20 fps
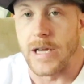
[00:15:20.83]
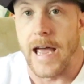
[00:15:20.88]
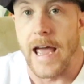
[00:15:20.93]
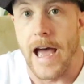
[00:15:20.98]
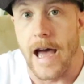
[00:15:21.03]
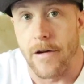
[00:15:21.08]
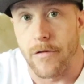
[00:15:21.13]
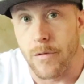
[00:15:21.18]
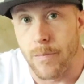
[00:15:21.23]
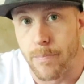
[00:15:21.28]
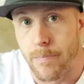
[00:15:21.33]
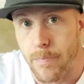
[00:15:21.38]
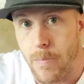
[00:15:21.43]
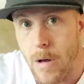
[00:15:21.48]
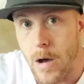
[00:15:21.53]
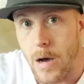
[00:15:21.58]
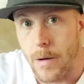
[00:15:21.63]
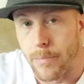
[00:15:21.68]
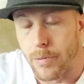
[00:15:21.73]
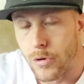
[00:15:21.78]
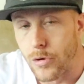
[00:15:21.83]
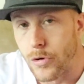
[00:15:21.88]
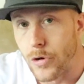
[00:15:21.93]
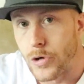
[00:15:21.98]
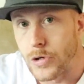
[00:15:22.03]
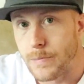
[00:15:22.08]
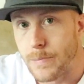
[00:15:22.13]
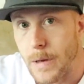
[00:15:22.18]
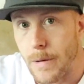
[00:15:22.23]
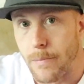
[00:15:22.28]
I have a
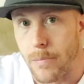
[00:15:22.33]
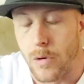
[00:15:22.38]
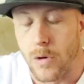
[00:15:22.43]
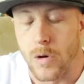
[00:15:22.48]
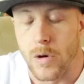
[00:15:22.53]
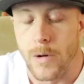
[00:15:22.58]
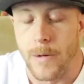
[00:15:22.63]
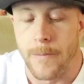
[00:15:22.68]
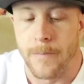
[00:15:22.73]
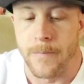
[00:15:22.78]
blue-nosed pit bull.